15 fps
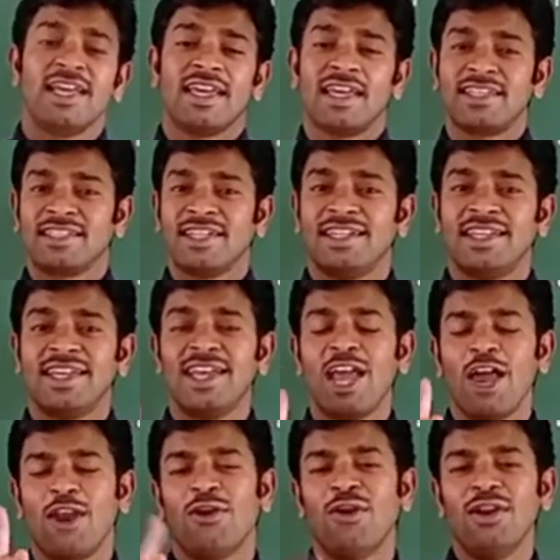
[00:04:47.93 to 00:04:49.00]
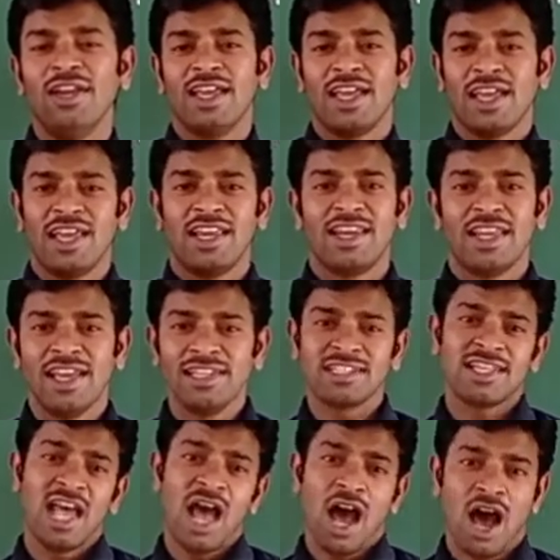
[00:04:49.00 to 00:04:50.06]
He is sitting alone in
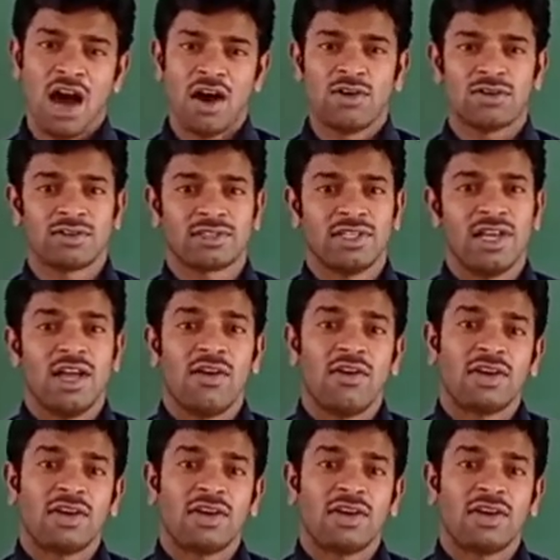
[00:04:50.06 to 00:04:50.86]
his house.